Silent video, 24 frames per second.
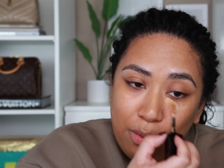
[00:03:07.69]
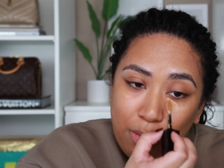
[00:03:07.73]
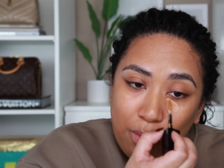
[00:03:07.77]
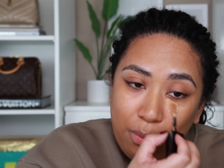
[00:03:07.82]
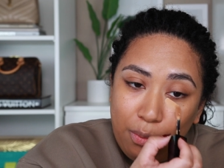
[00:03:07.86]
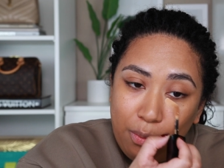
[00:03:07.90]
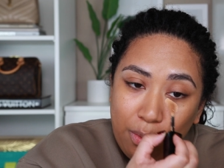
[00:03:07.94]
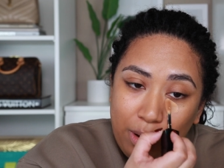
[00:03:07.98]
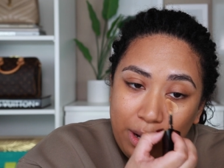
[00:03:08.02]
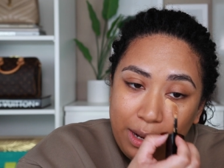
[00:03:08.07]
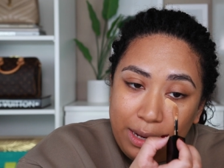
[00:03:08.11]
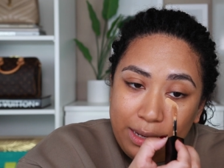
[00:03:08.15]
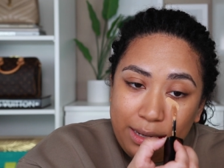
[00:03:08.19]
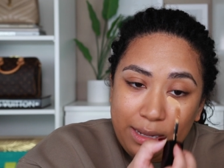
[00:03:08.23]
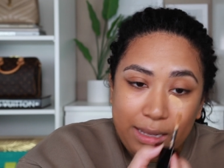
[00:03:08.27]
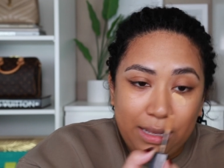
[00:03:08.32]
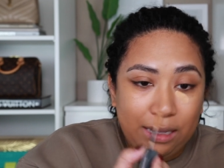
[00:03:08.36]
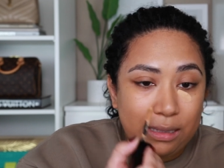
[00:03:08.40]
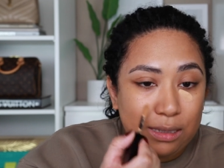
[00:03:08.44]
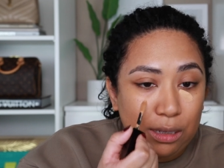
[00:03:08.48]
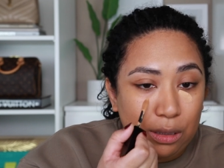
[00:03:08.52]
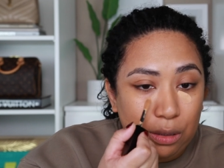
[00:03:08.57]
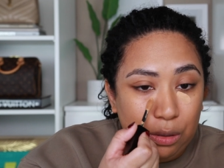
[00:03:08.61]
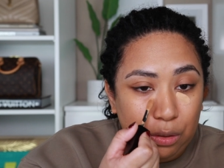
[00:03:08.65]
One
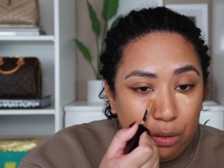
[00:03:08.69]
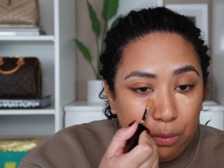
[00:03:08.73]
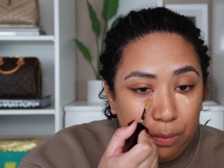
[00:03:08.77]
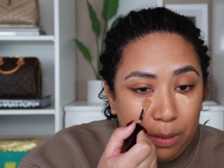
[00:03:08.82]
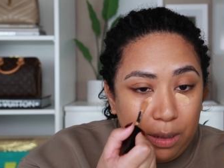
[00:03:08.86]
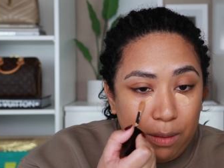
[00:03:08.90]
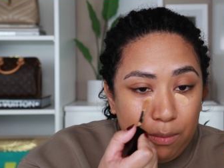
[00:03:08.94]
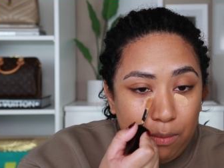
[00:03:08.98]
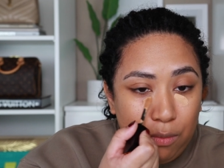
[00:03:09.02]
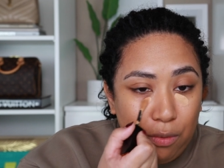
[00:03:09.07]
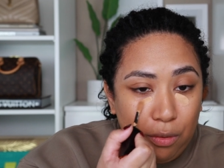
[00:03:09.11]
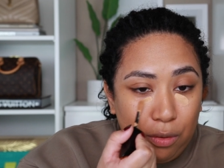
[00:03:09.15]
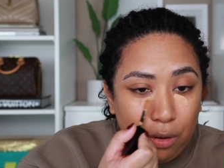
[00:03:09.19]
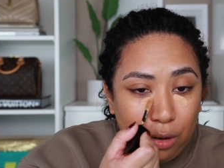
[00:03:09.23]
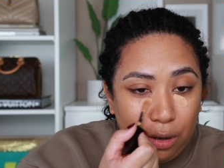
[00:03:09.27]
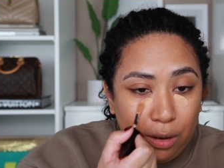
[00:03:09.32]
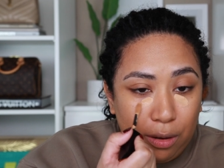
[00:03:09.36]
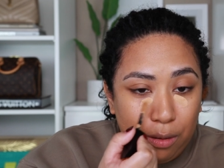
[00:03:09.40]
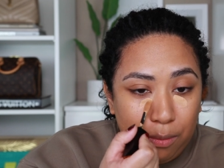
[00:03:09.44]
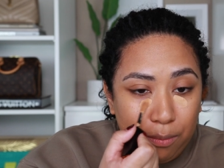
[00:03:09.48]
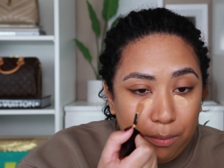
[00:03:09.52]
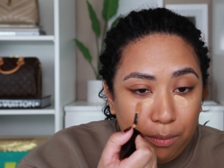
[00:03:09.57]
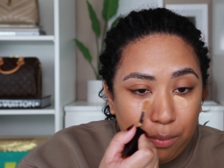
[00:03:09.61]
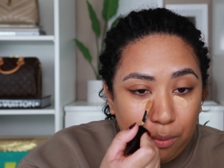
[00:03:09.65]
is a little bit
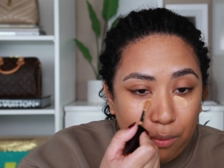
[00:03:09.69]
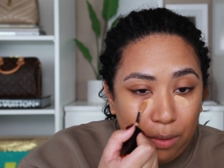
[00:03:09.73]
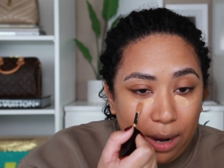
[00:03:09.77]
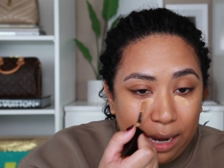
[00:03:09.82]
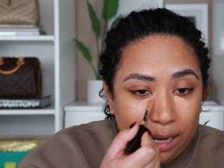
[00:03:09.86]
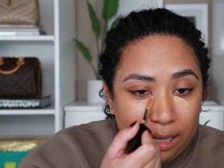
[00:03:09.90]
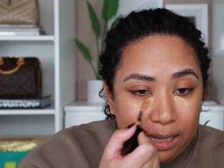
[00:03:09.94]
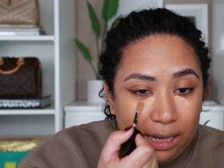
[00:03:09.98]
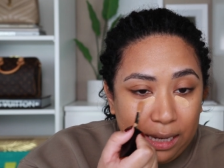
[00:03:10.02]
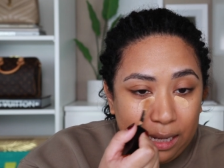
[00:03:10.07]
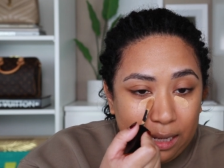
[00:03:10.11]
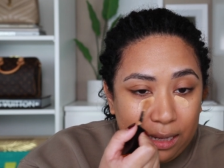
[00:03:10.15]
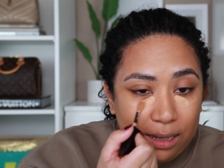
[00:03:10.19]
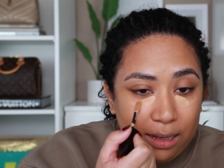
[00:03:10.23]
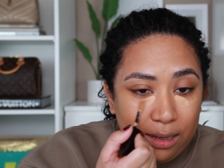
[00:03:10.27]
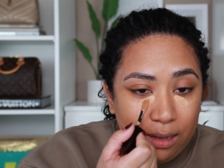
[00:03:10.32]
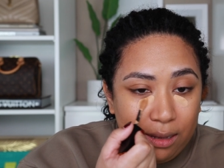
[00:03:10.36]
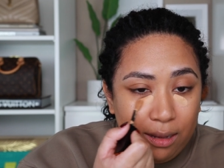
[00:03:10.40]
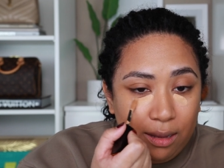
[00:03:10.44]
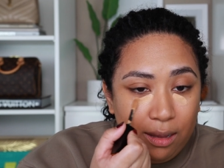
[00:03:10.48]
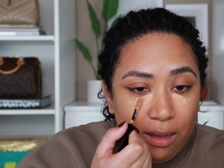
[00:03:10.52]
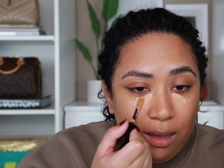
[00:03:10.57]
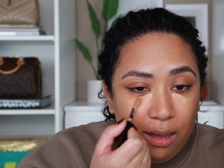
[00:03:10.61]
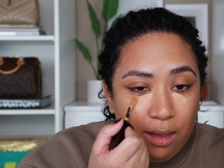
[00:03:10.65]
more brightening.
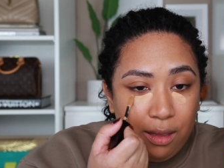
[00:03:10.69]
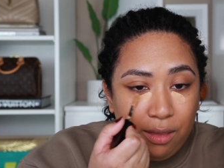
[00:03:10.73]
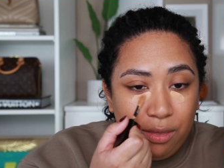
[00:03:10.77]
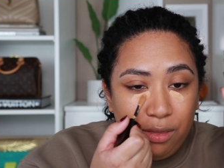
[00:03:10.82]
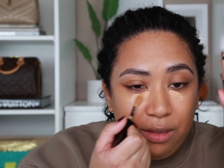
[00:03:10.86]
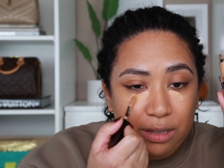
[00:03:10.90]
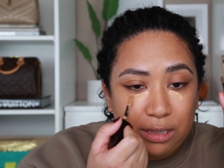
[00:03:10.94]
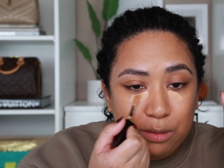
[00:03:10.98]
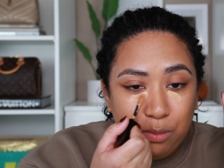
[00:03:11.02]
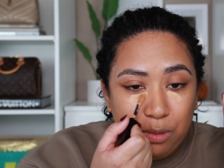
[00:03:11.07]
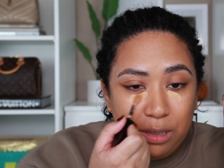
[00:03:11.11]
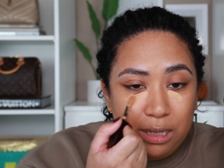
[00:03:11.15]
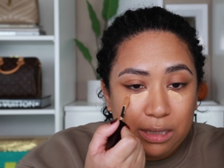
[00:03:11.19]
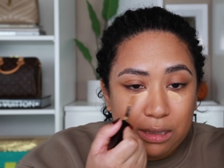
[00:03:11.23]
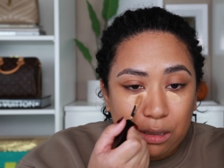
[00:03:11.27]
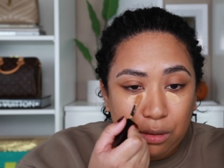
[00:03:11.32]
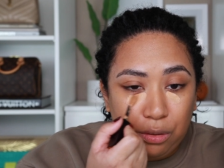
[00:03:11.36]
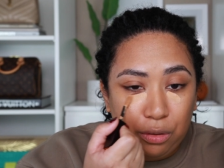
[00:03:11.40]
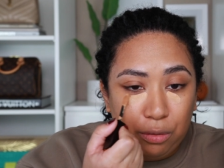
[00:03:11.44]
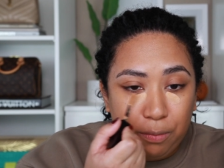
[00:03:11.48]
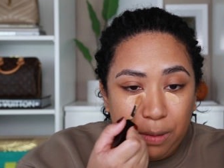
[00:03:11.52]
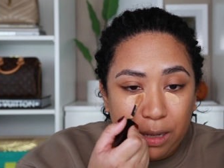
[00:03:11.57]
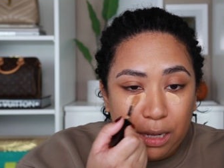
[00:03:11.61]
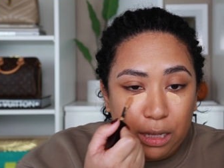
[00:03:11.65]
This one is a
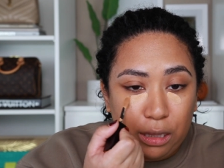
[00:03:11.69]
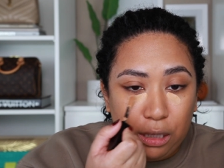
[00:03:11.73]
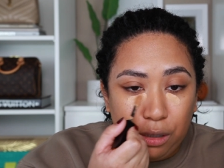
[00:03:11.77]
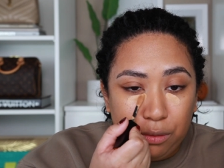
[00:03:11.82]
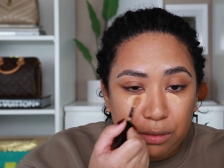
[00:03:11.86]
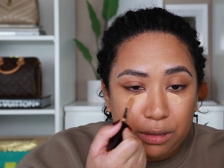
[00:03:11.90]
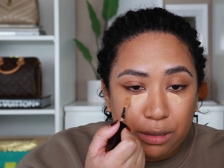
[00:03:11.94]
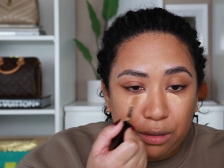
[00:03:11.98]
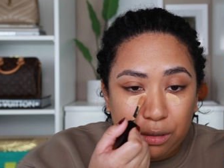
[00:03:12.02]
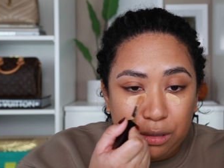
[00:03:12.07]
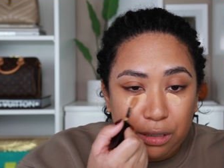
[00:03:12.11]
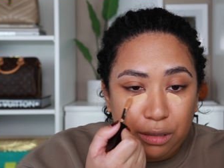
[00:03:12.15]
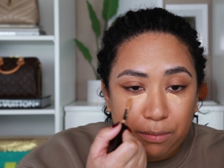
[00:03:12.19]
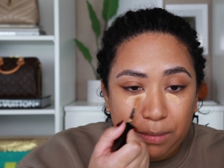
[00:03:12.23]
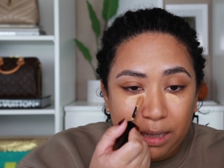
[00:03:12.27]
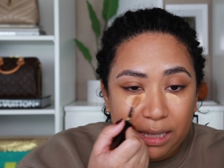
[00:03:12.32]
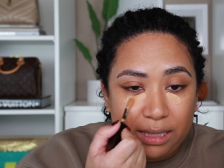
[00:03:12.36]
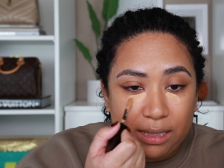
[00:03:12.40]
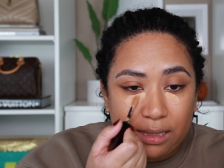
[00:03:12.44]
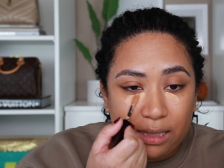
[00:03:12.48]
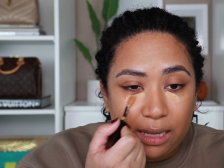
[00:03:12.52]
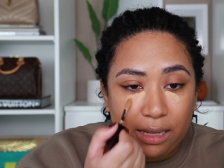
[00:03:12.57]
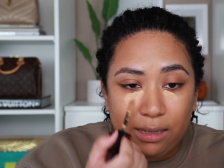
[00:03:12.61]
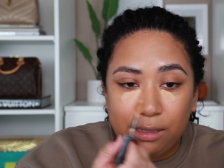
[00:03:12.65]
little bit closer to my
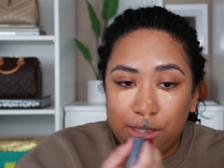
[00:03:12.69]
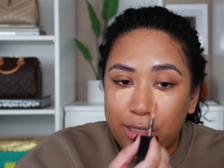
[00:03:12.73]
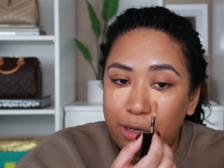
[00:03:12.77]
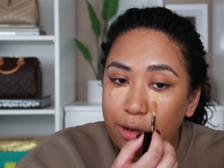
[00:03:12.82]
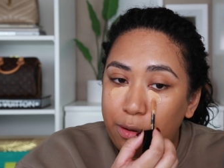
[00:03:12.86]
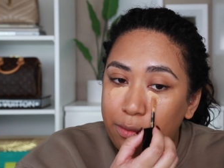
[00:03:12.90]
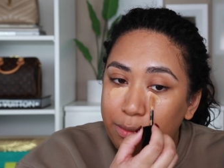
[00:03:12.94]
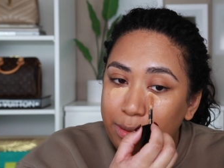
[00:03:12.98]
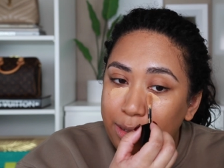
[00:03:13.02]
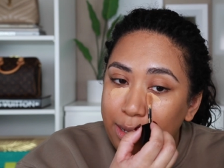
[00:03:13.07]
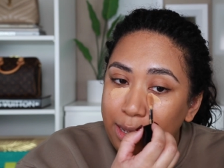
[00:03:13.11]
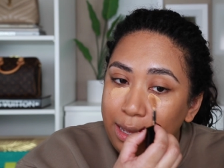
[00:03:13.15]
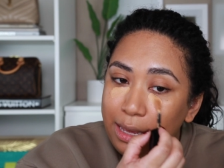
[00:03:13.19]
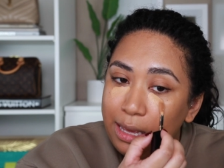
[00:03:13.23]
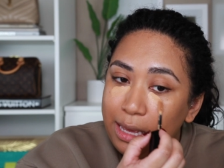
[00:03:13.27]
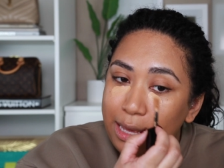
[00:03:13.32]
skin tone.